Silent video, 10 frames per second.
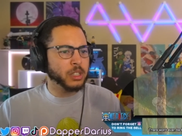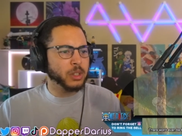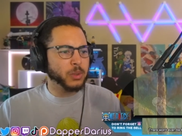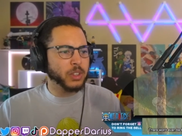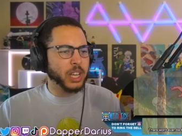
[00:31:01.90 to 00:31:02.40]

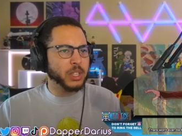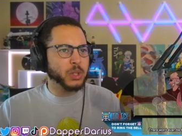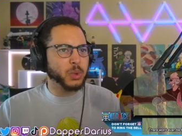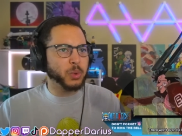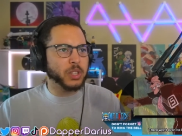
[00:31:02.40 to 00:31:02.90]
Okay,
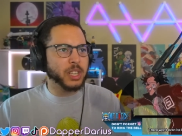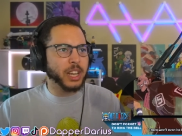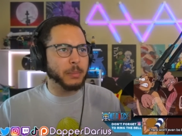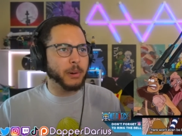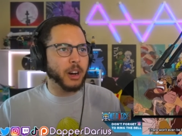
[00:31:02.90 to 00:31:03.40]

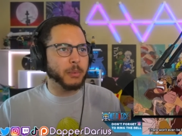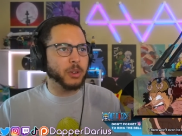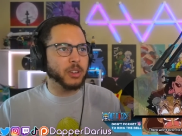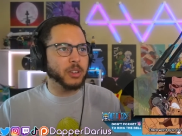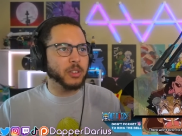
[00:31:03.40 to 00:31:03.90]
Suicide
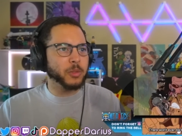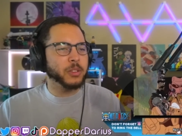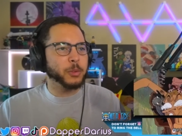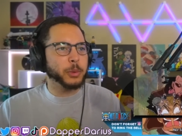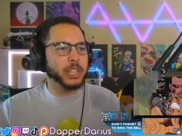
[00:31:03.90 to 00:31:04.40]
Bomber.
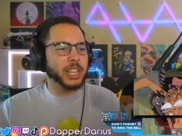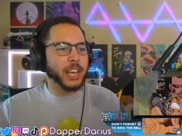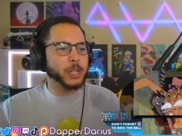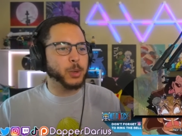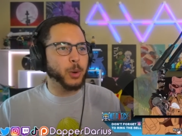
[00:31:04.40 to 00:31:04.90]
Re
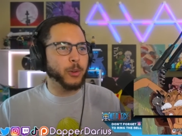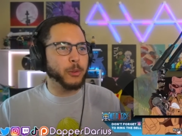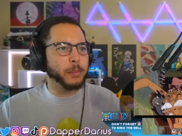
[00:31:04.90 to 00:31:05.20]
Electrode from